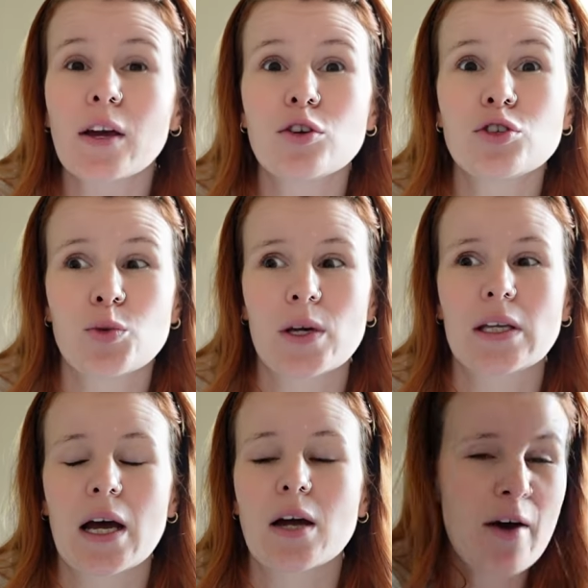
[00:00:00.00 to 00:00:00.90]
are you doing
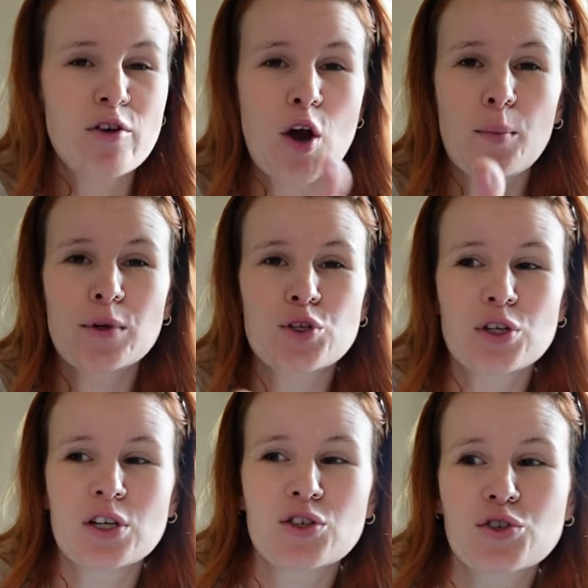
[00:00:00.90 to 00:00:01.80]
that I have an
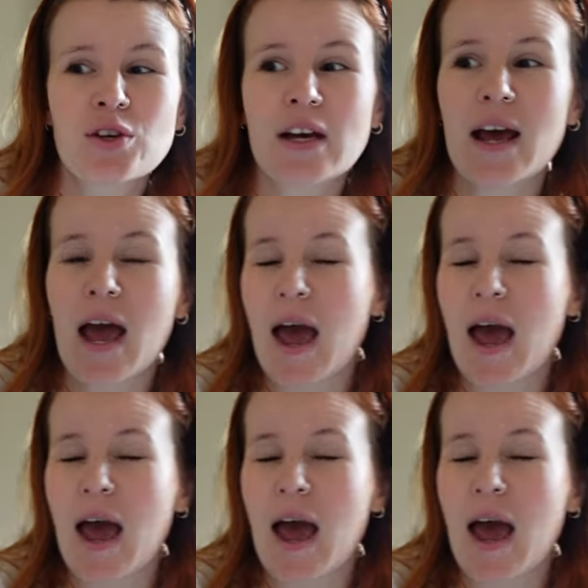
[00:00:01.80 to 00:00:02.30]
opportunity to get